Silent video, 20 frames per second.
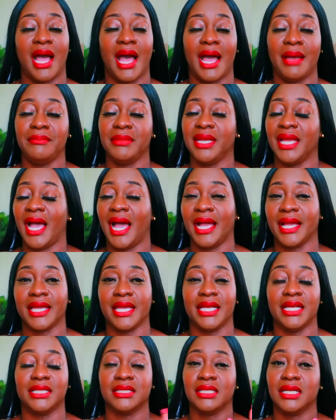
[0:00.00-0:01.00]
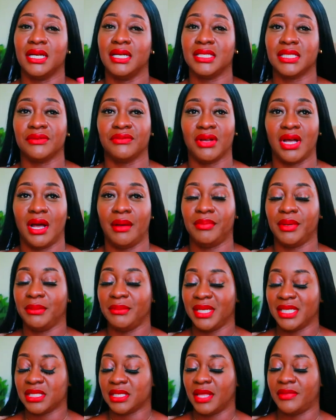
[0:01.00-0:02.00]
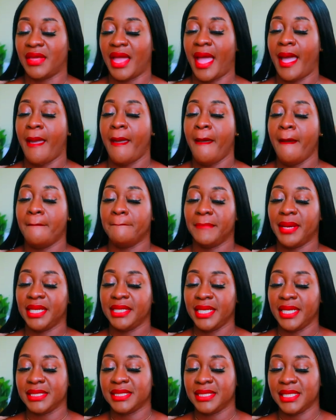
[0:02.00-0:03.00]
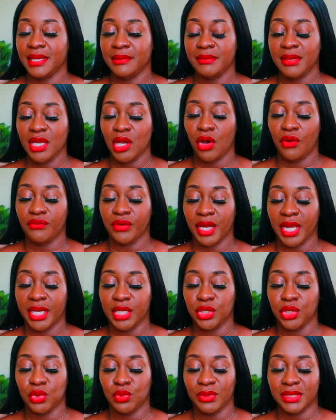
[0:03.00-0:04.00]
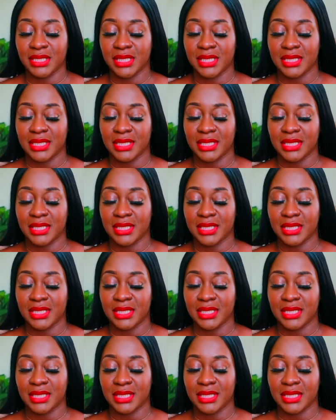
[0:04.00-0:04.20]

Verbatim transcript: I mean, I get tons of compliments on that. But they sent me over a new one